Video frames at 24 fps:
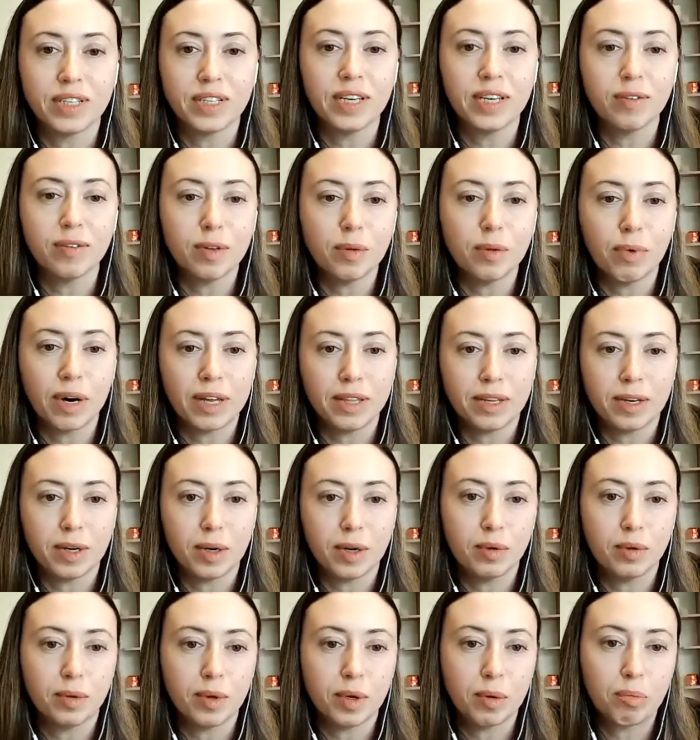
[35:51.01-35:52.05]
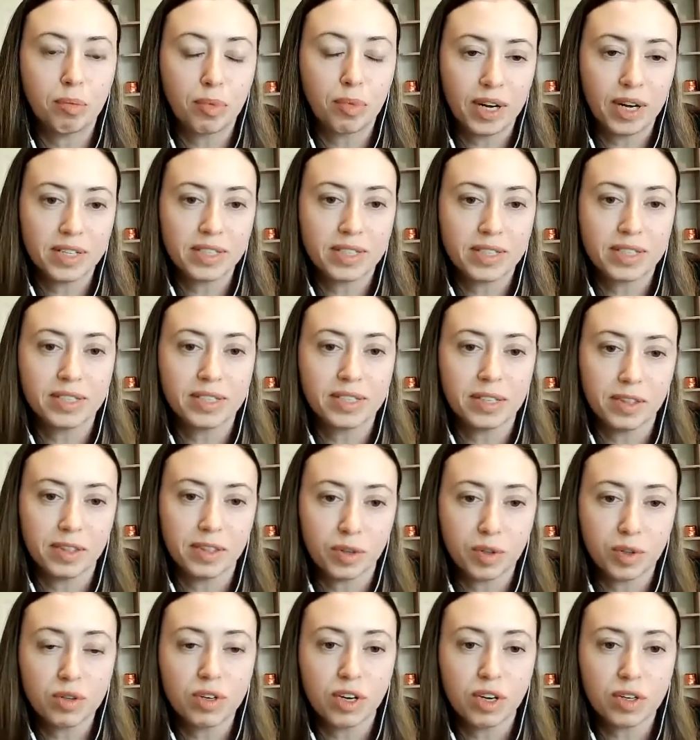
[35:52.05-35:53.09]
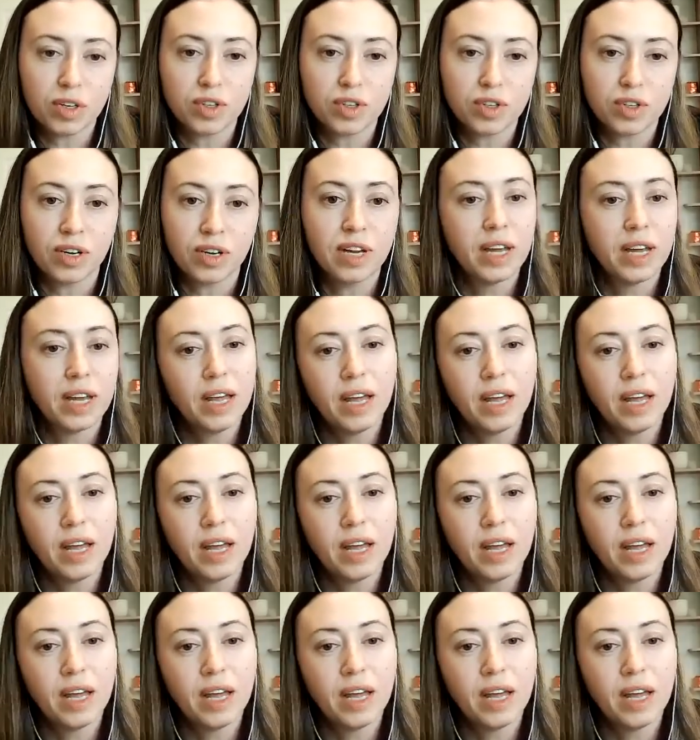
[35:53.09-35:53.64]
given by their process and their structure.